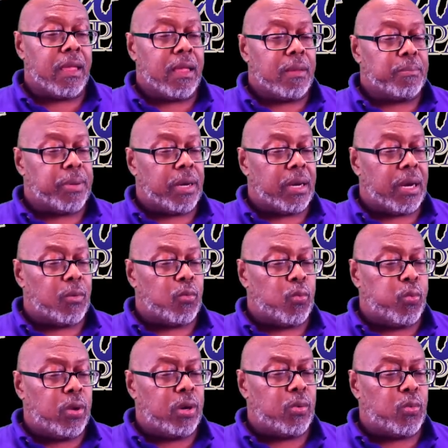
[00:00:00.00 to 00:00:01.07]
But
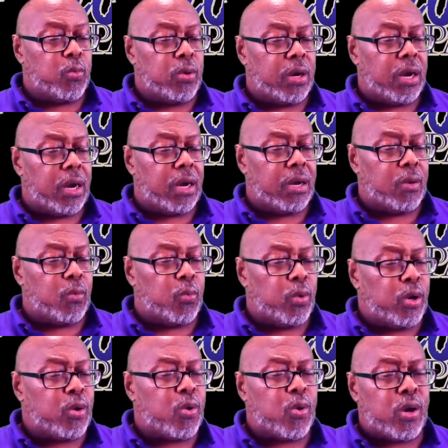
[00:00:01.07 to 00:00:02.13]
we're
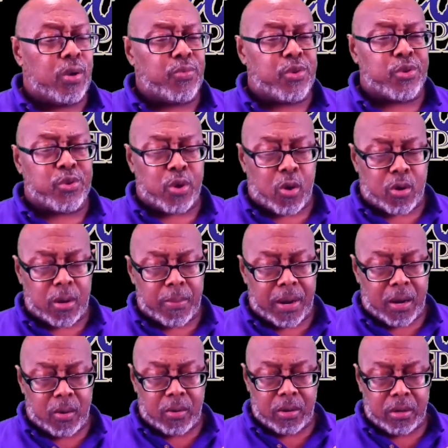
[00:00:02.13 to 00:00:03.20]
going to talk
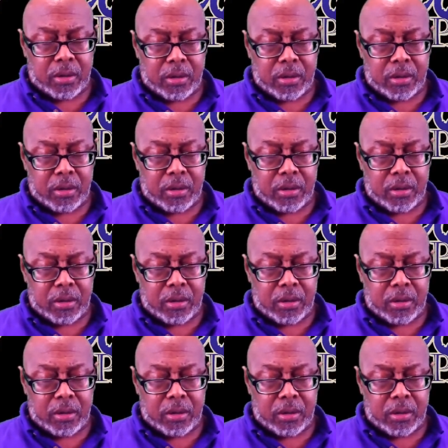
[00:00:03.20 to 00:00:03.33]
about